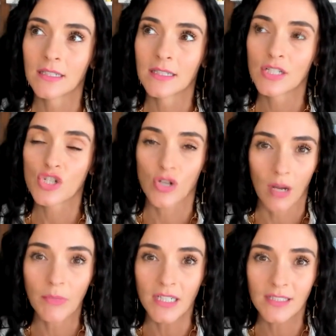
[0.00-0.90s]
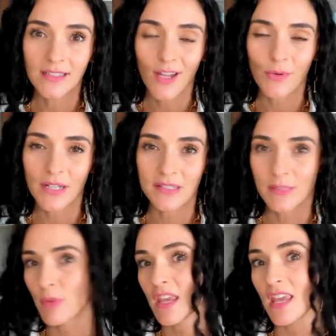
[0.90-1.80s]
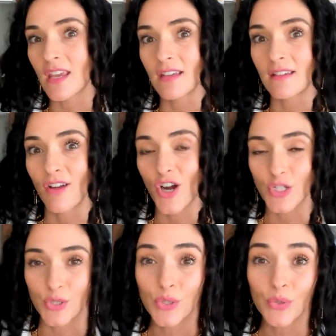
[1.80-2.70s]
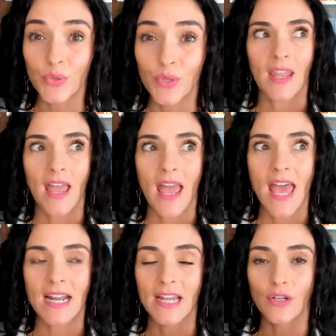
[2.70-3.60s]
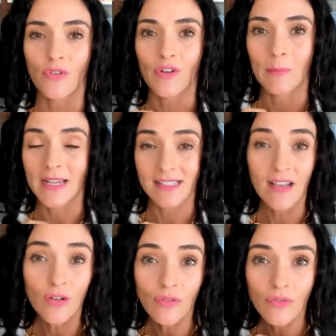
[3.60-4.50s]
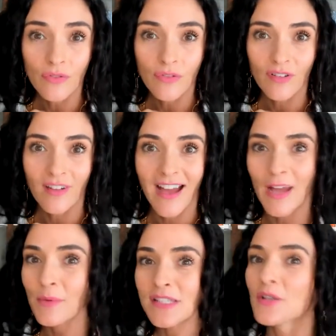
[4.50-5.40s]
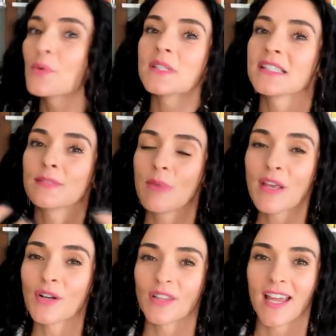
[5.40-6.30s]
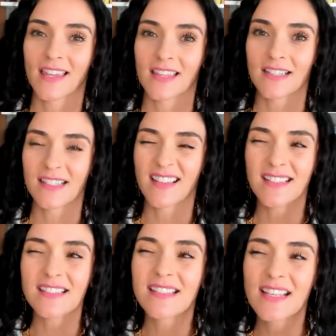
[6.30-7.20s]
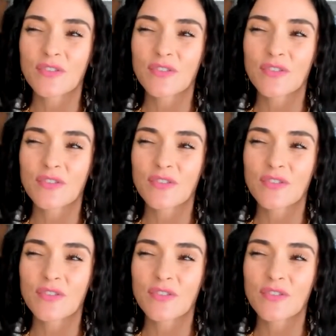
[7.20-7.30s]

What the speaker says: trauma around speaking our truth. And I know for myself, I wasn't always a speaker like this. And these are